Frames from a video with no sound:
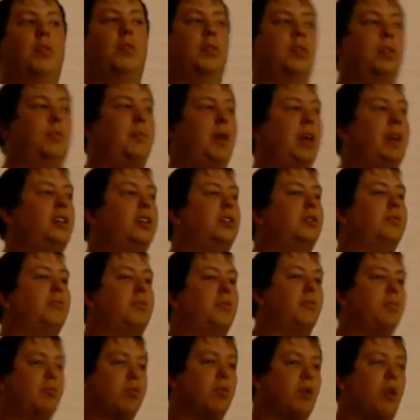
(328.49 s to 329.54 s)
the major
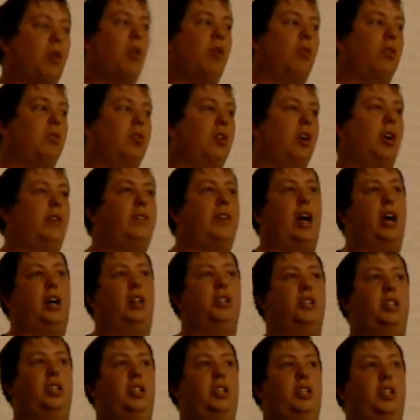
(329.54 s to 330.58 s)
pro of
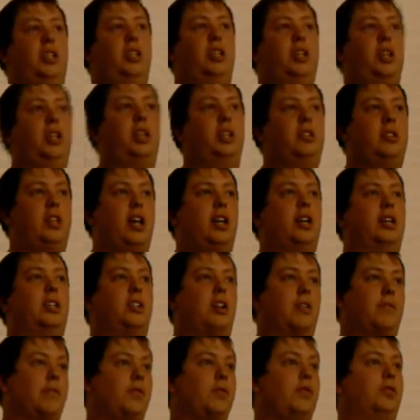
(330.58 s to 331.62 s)
algae is that it's
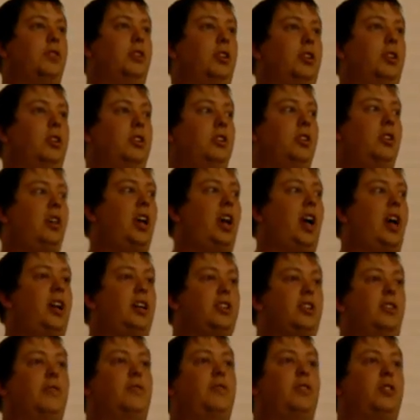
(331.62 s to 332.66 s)
our future. And
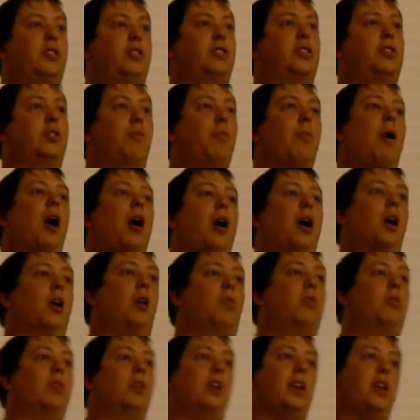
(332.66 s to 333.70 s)
it's our future
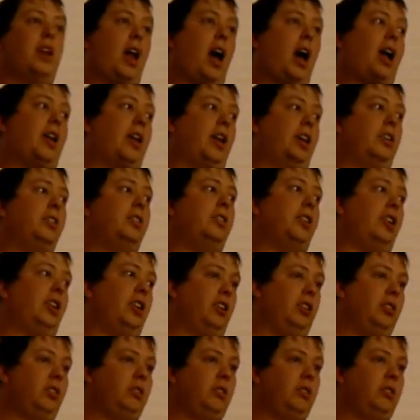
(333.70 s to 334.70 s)
tomorrow, not next year.